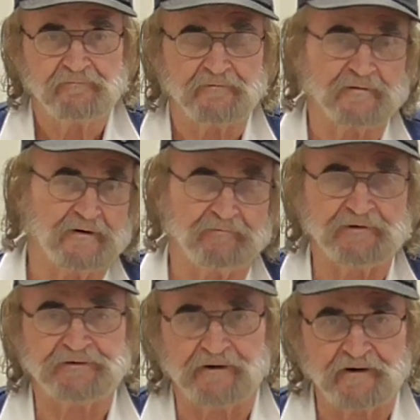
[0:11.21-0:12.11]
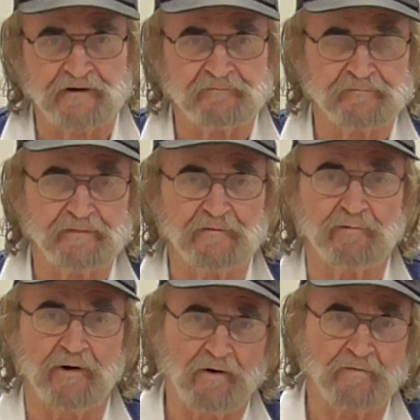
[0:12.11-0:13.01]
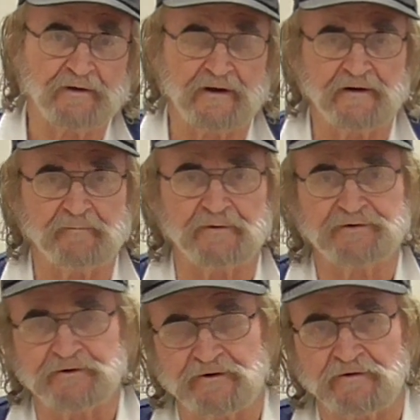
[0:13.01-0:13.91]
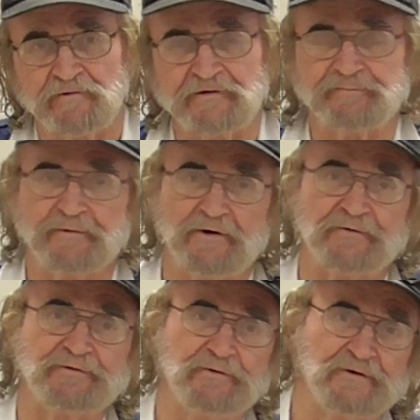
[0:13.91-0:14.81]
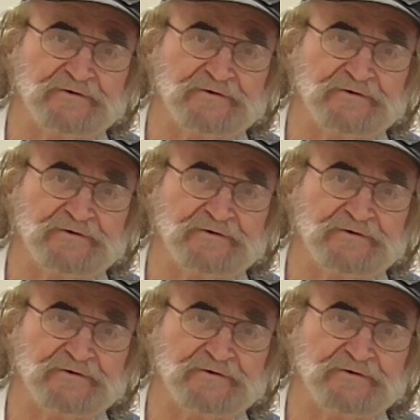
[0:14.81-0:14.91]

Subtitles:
for every time the wrong kind of material was brought to